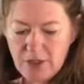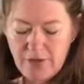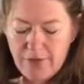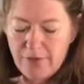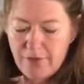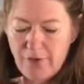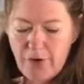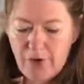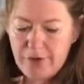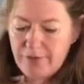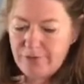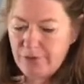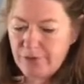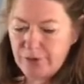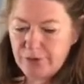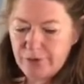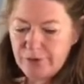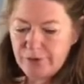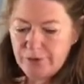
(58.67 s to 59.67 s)
throw in a
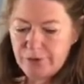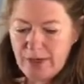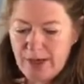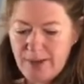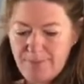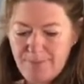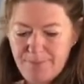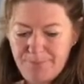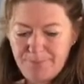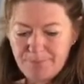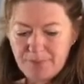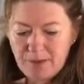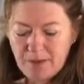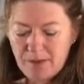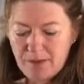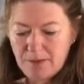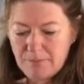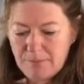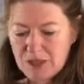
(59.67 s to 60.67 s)
few
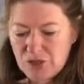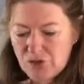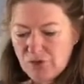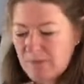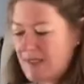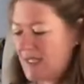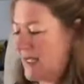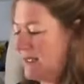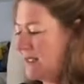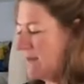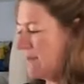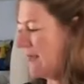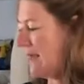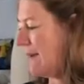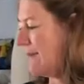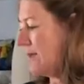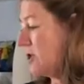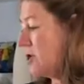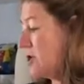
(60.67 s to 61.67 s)
mushrooms and some
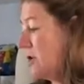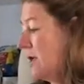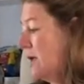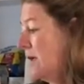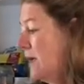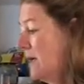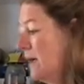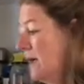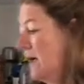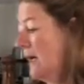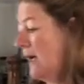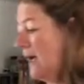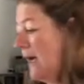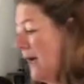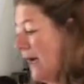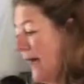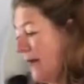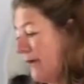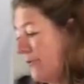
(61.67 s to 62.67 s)
cabbage.
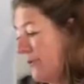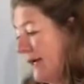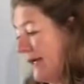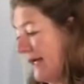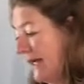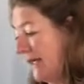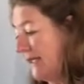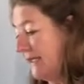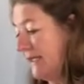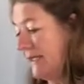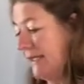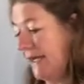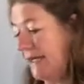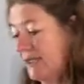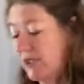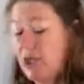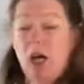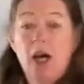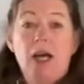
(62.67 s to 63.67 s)
And a red onion
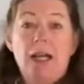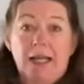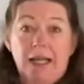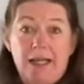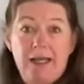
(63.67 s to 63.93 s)
and garlic,